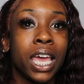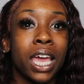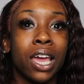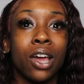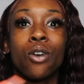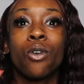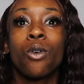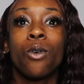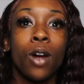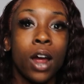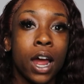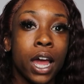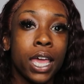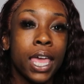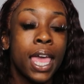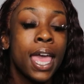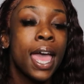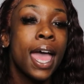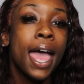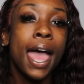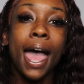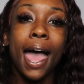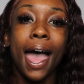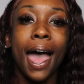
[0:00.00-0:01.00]
and crying.
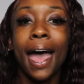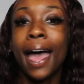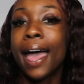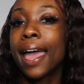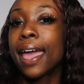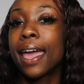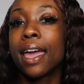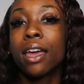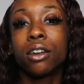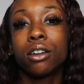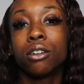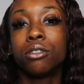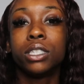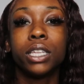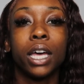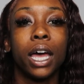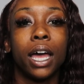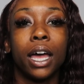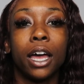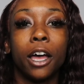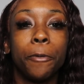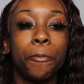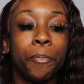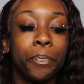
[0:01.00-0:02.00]
I had no
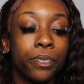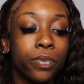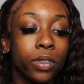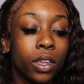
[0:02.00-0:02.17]
time.